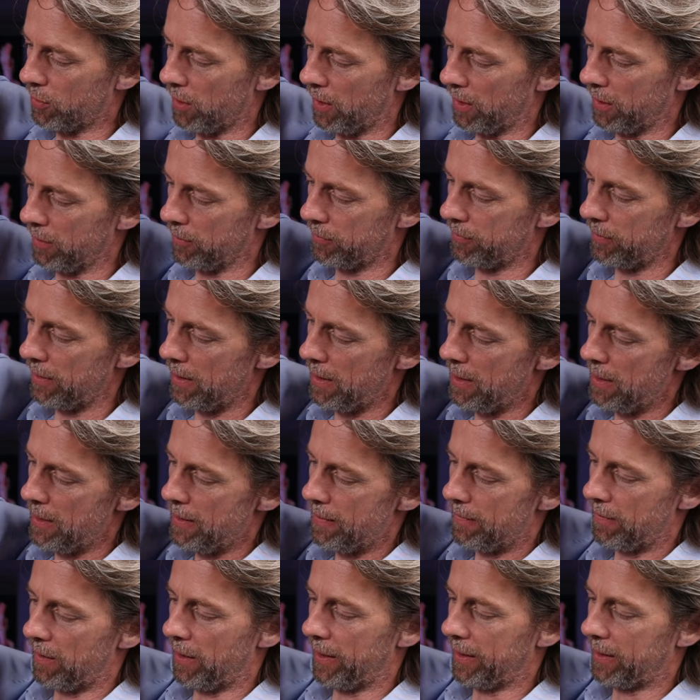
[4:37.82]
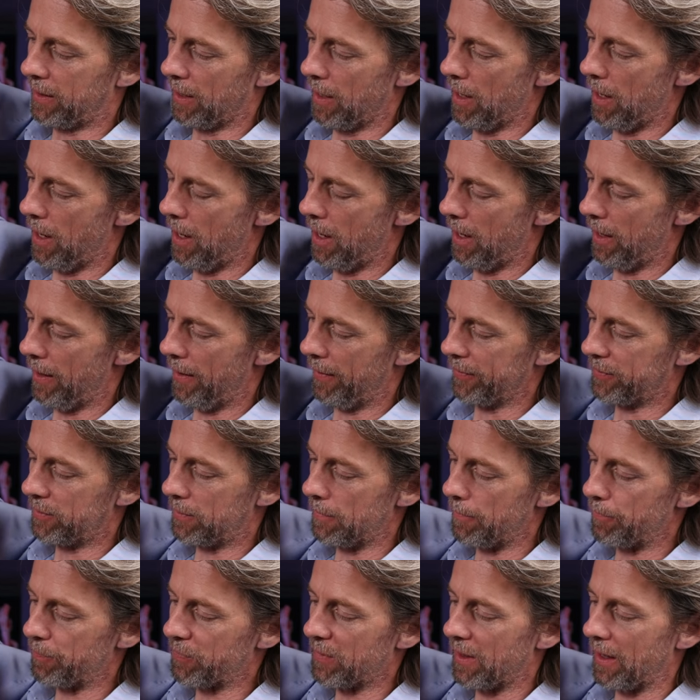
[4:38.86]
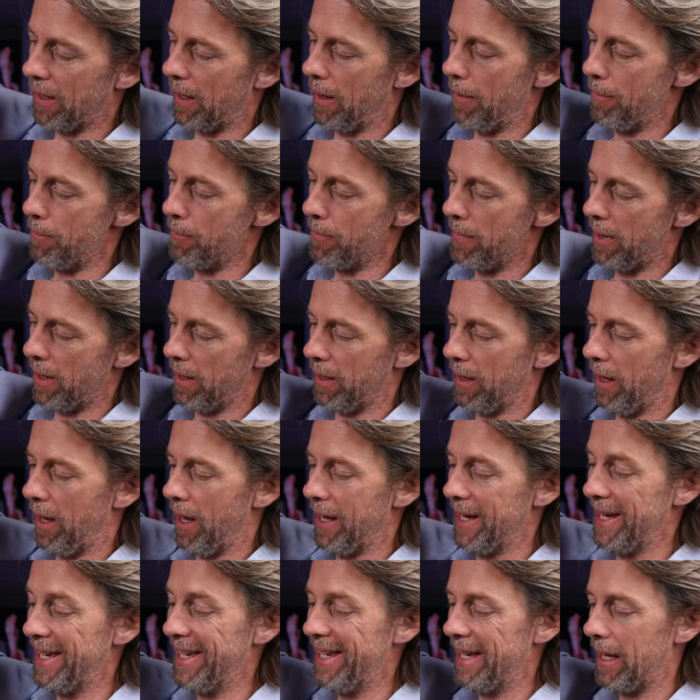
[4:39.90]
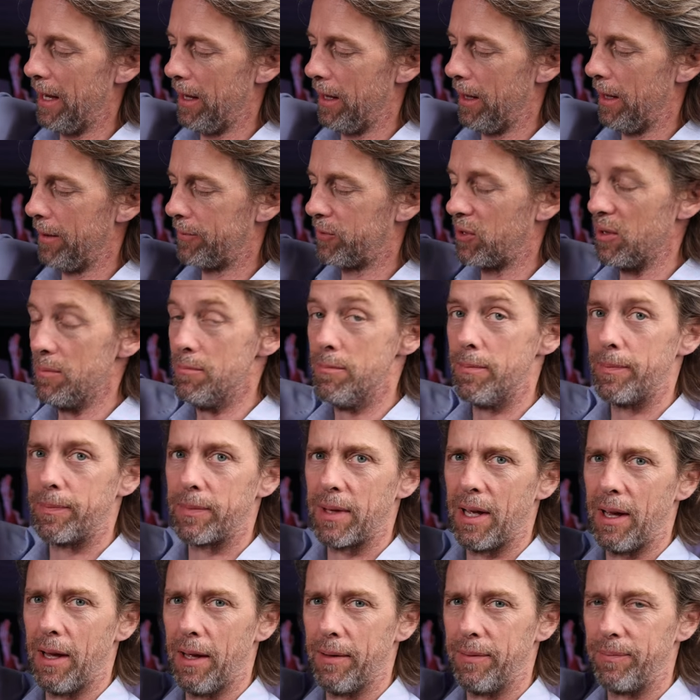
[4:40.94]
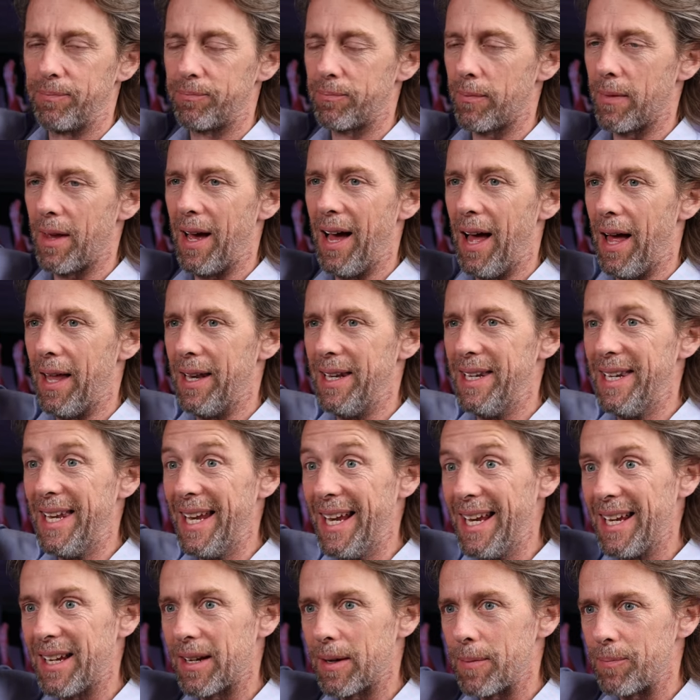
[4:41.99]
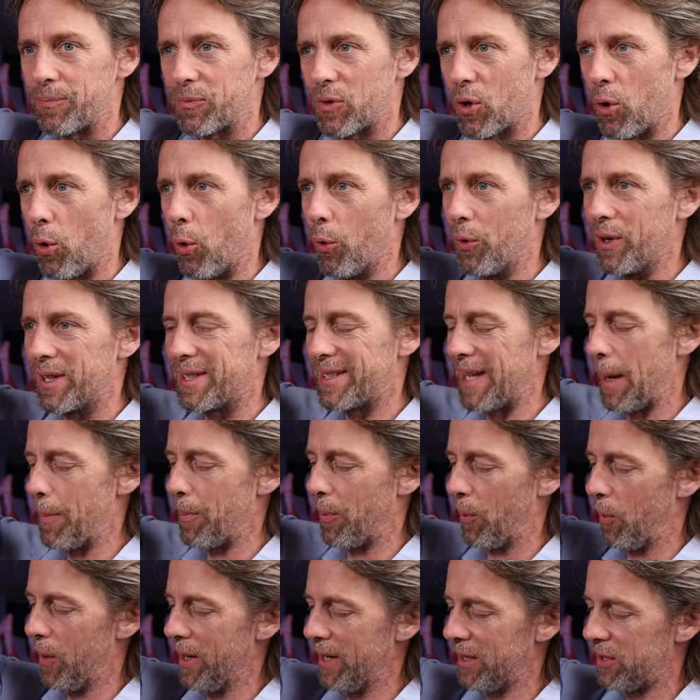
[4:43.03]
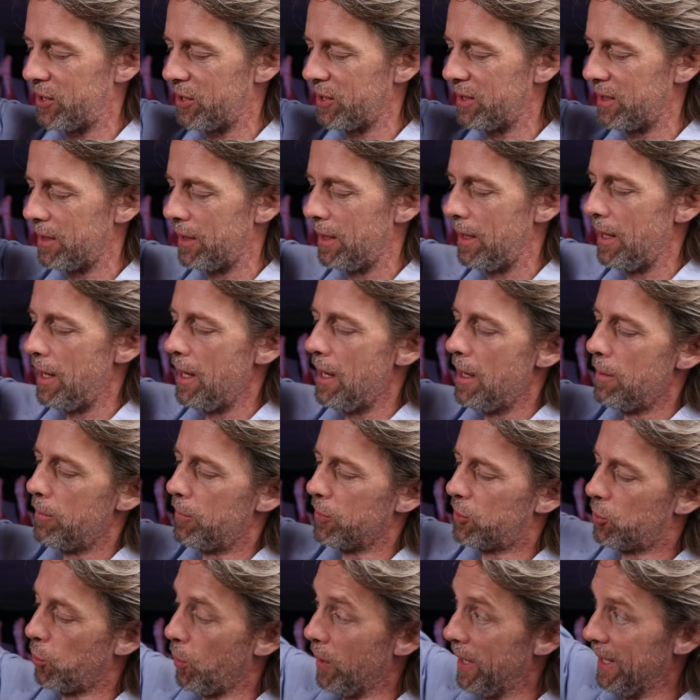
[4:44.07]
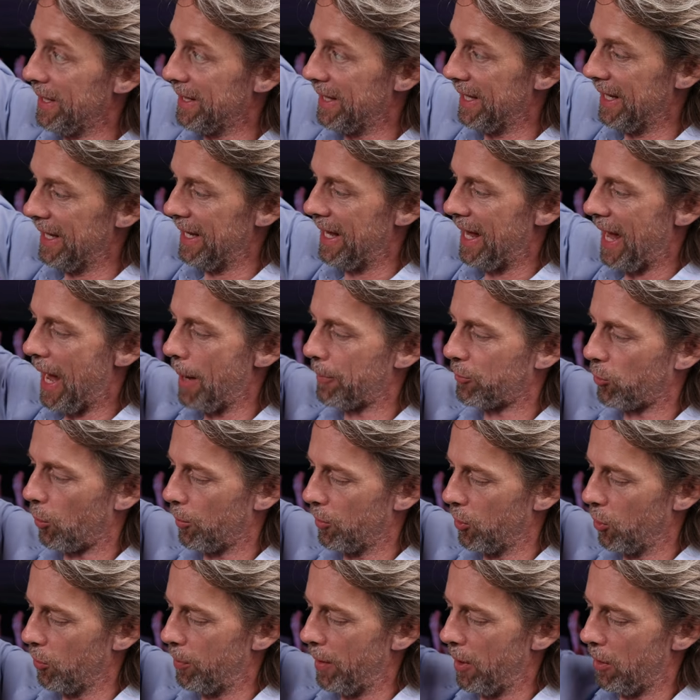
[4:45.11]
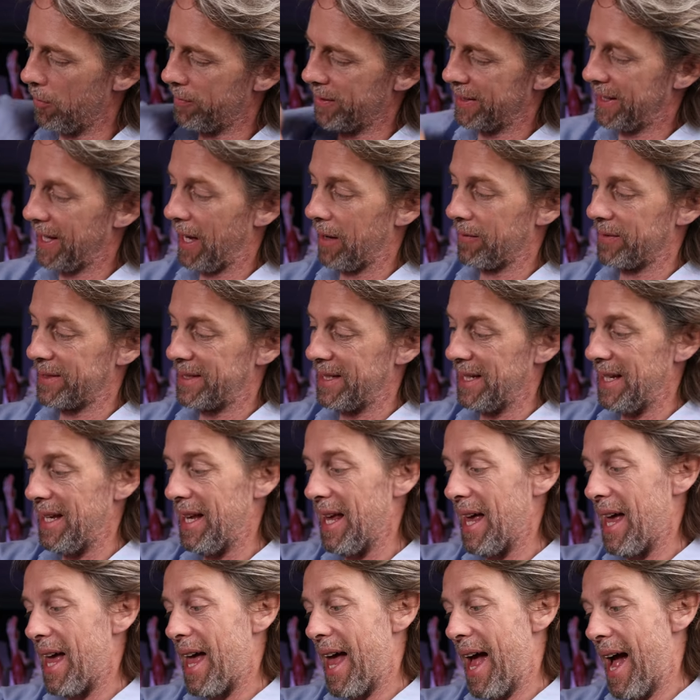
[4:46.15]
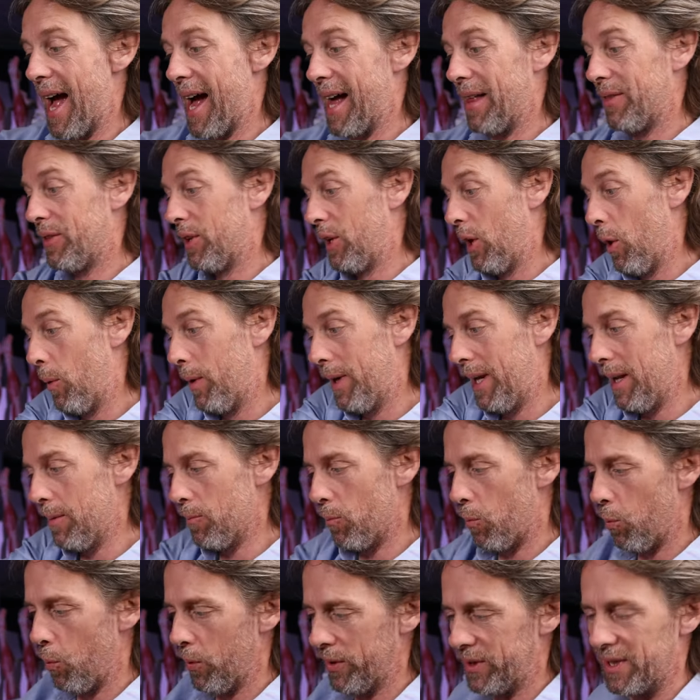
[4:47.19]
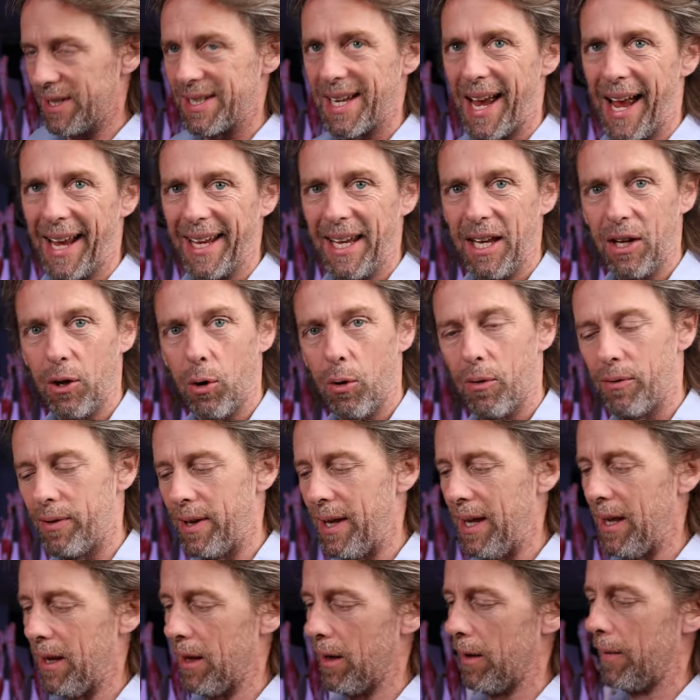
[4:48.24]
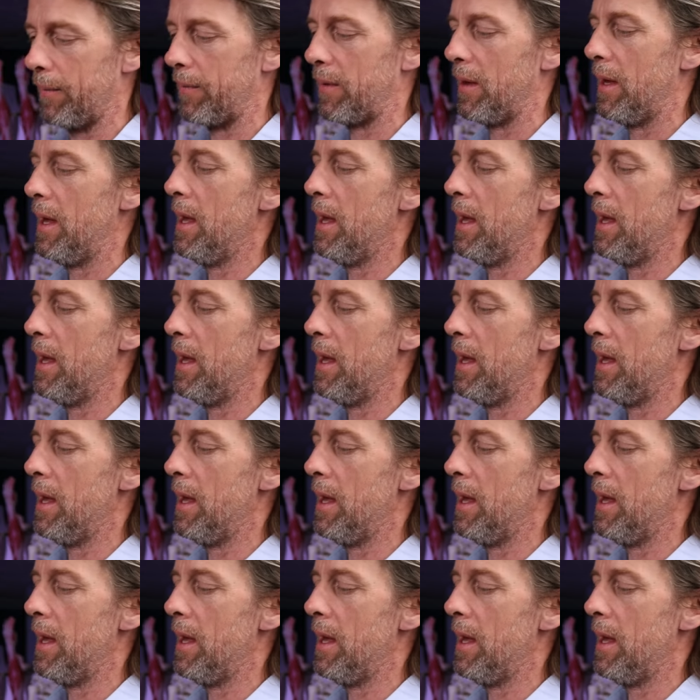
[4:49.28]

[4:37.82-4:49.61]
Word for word: kind of like a, a, a, a, a, a, a, a link or a separation between the abdominopelvic cavity and the lower limb, which is hanging off here.